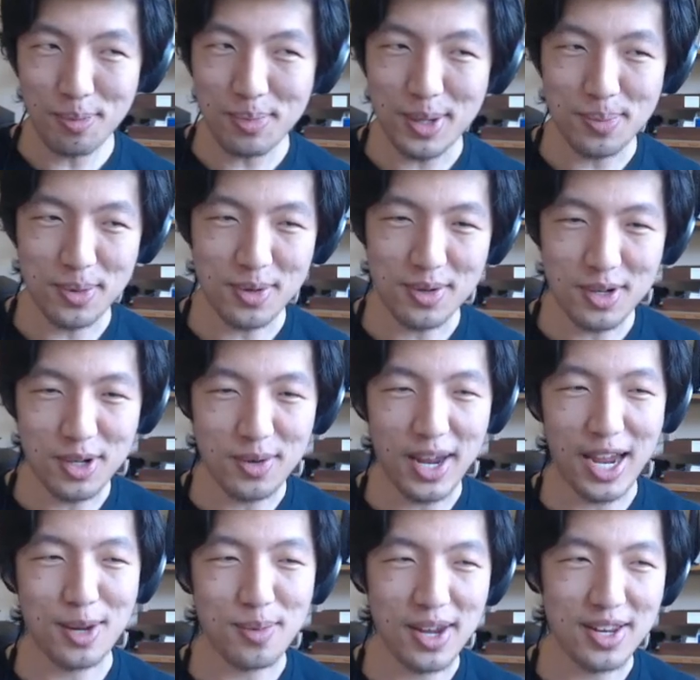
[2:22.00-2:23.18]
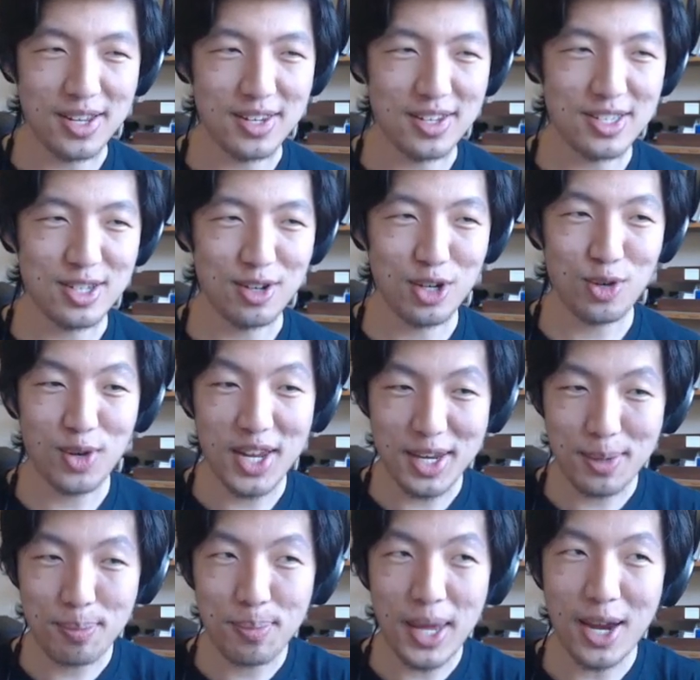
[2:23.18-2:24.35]
people who animated started
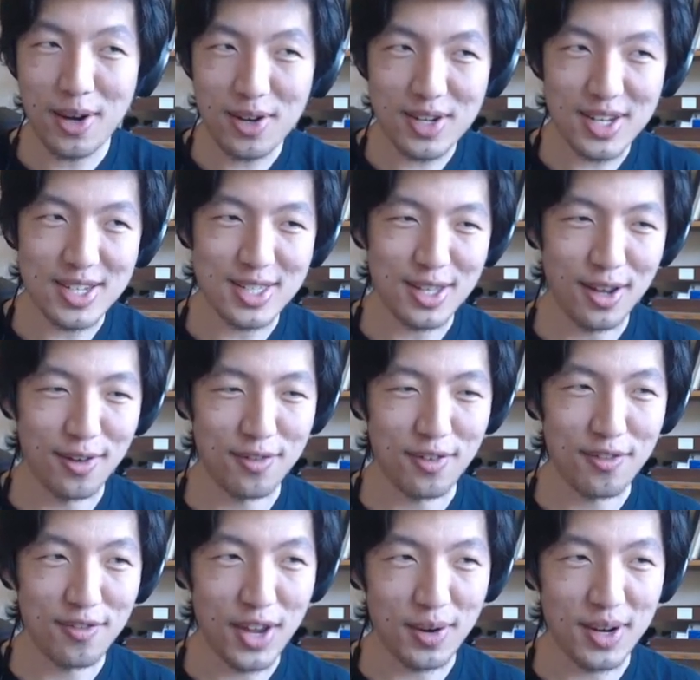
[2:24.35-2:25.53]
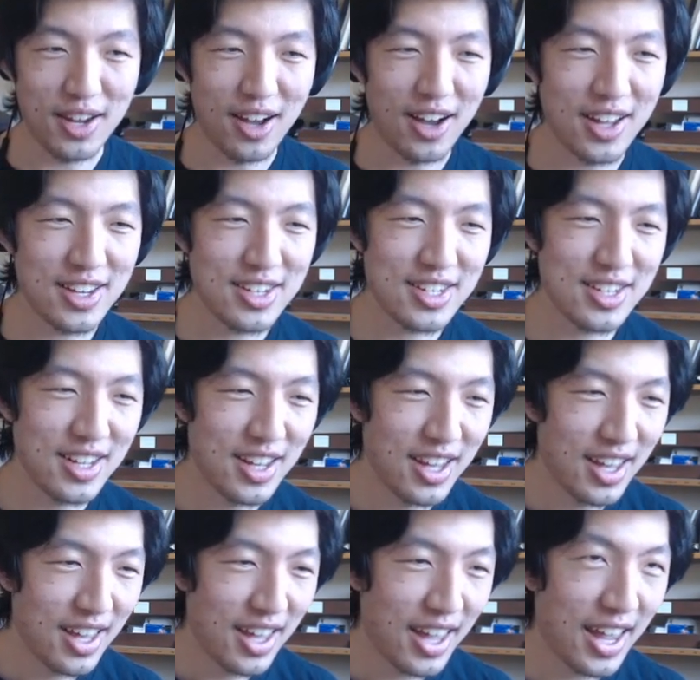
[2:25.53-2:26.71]
creating parodies of Very Hot.
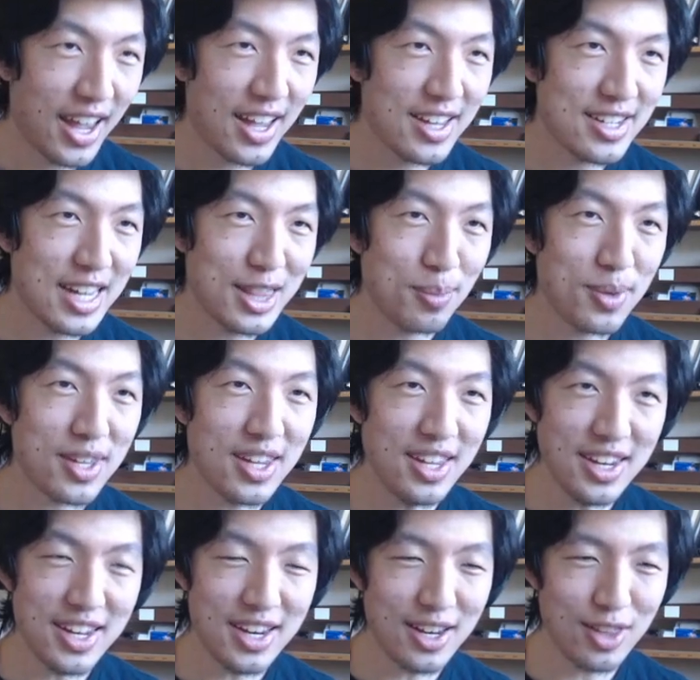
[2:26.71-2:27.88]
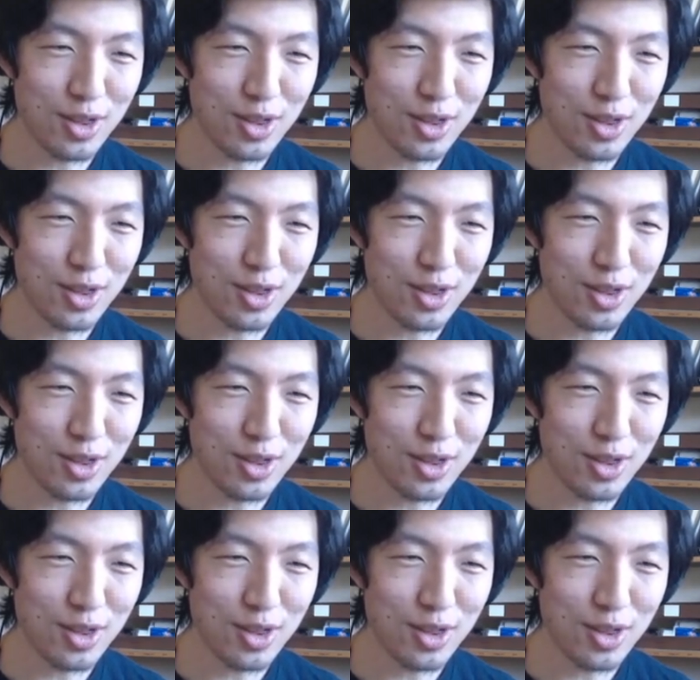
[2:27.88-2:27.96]
And at the beginning,